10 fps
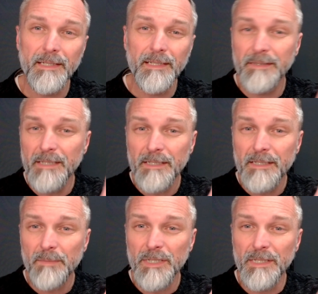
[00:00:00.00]
the
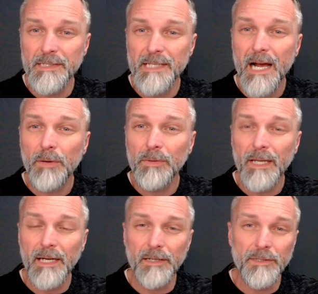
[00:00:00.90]
exceptions, the
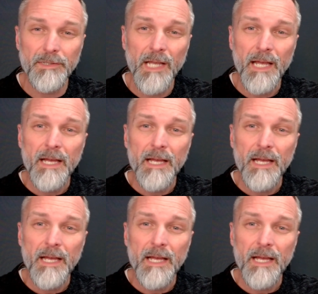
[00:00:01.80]
outliers,